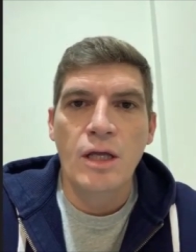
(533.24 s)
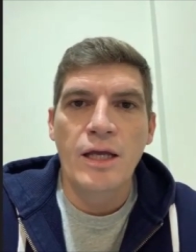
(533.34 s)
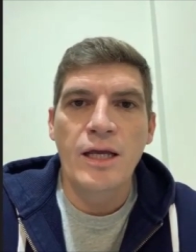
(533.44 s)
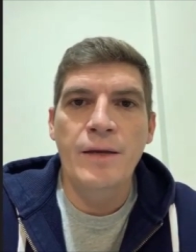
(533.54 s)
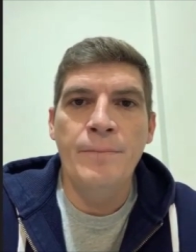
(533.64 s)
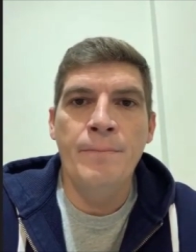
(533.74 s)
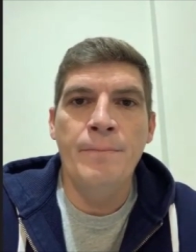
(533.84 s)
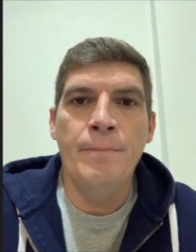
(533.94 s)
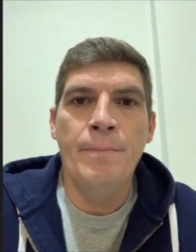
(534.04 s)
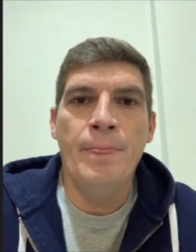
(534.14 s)

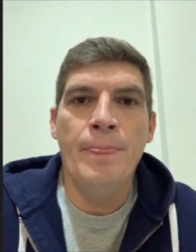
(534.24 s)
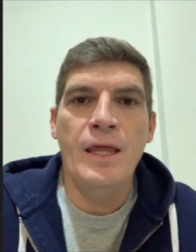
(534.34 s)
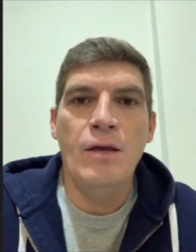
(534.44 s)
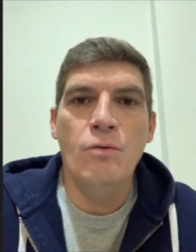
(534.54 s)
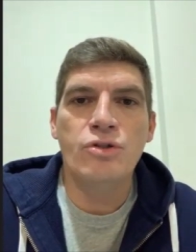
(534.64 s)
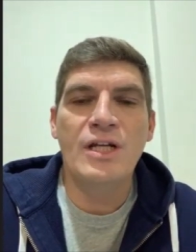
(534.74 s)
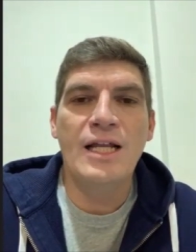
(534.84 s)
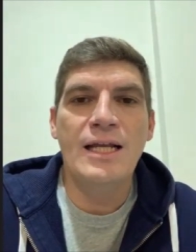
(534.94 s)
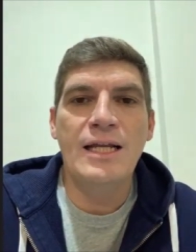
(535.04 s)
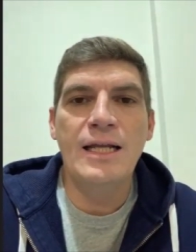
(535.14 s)
um, it was
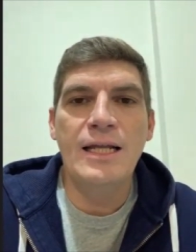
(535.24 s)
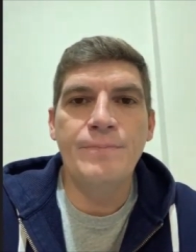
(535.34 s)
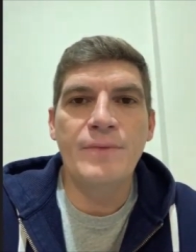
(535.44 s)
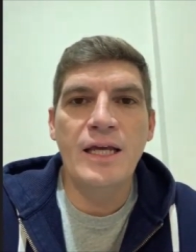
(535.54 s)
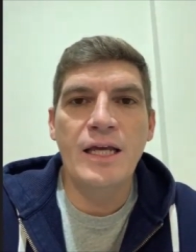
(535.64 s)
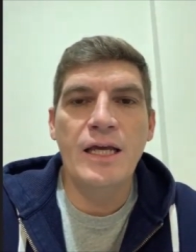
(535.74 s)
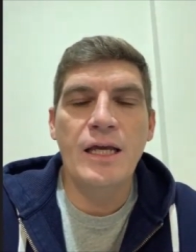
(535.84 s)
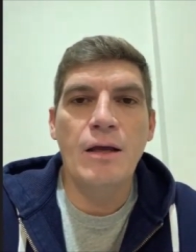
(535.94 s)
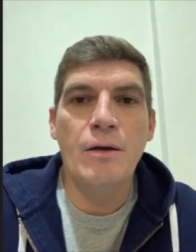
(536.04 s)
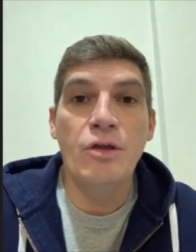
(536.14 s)
really really
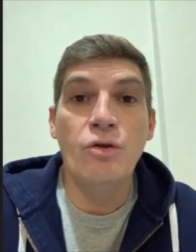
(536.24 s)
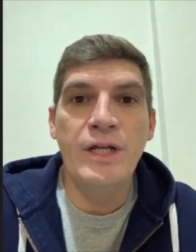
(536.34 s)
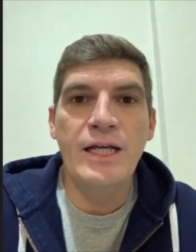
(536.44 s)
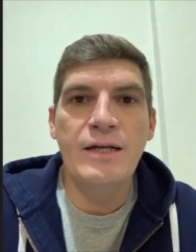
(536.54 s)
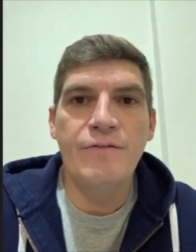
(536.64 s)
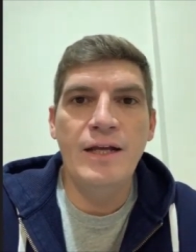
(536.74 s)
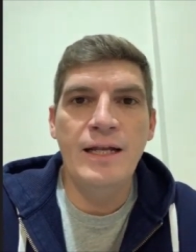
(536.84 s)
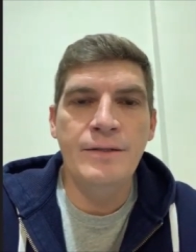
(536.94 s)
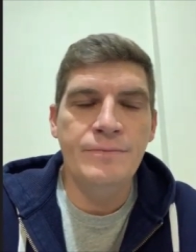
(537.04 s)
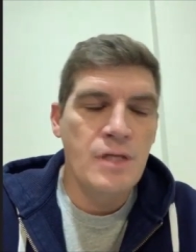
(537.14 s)
a uh, unique
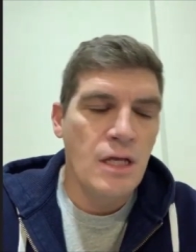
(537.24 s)
feeling